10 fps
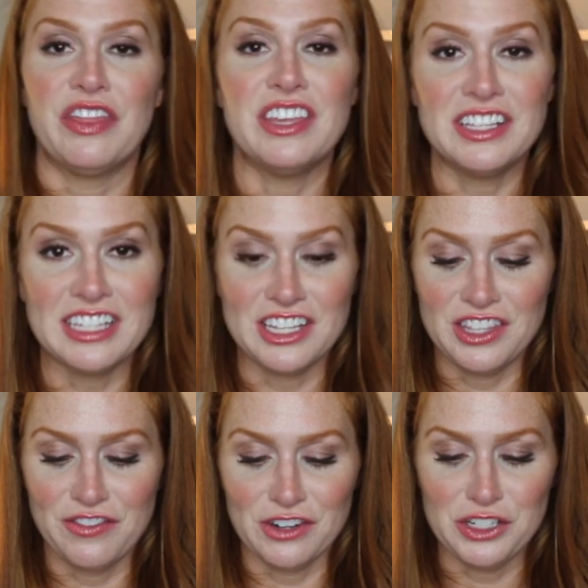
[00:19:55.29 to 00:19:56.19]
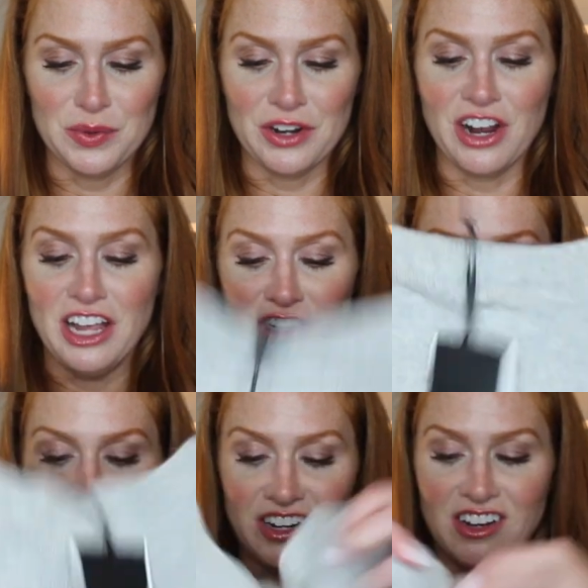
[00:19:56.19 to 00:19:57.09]
this is the first sweater I
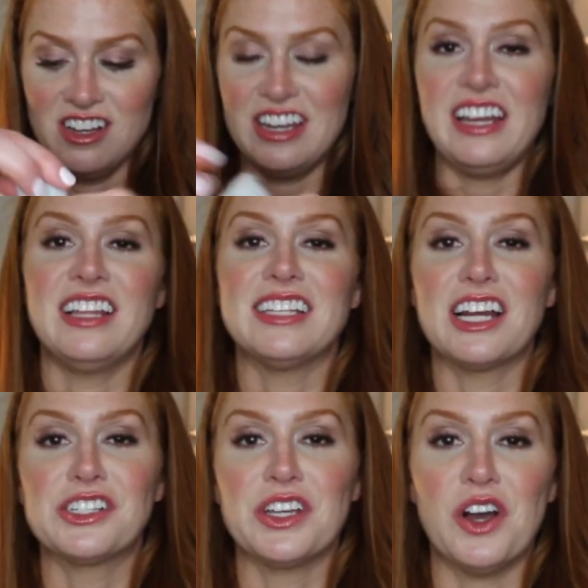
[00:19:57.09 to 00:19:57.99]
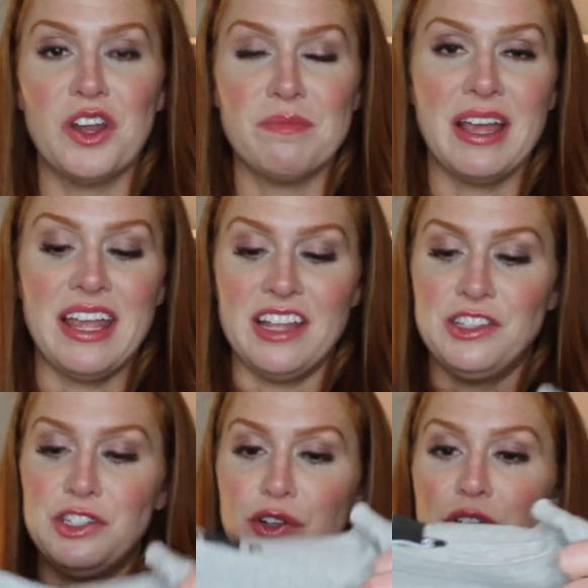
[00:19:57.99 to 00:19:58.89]
tried on, and it's actually on my
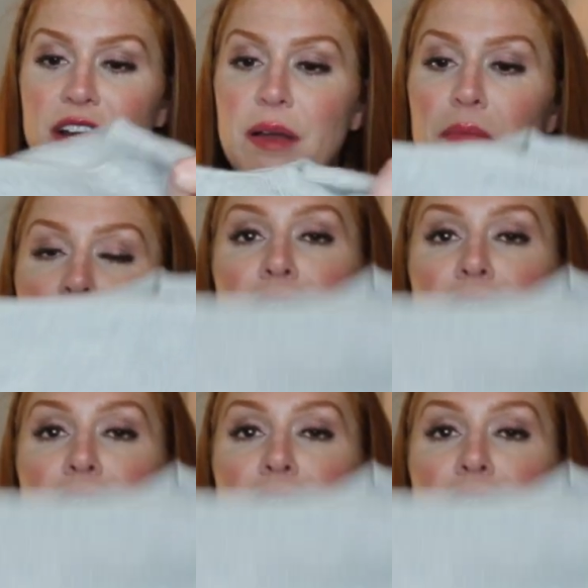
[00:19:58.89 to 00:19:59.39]
Instagram